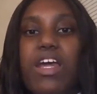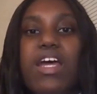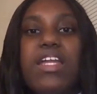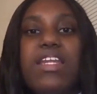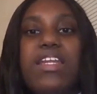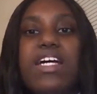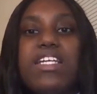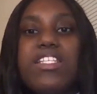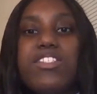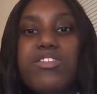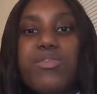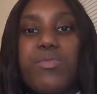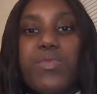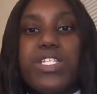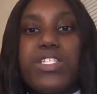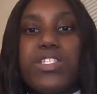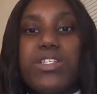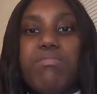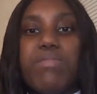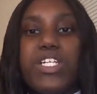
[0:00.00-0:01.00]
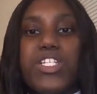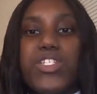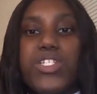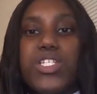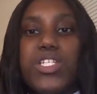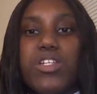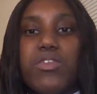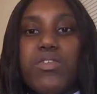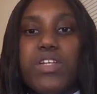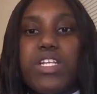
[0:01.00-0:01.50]
That's the reason
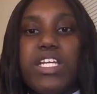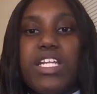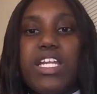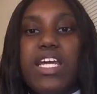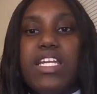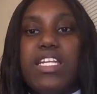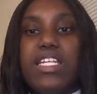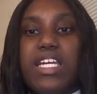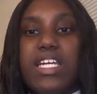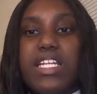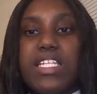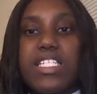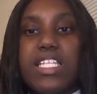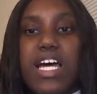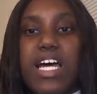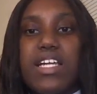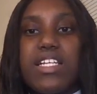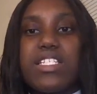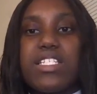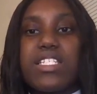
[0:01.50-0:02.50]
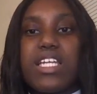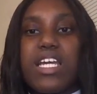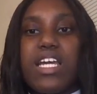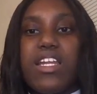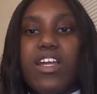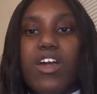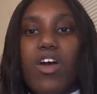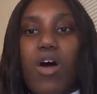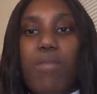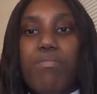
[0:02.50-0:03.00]
machine learning and data science
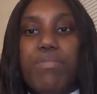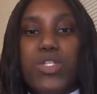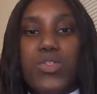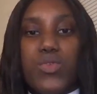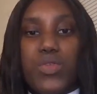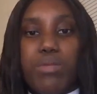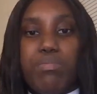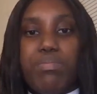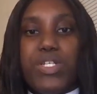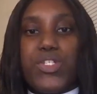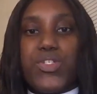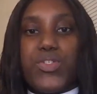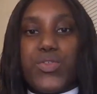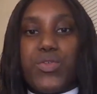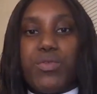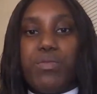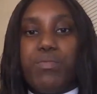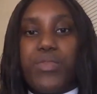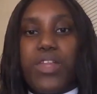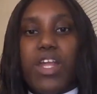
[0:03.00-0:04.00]
can come into the picture.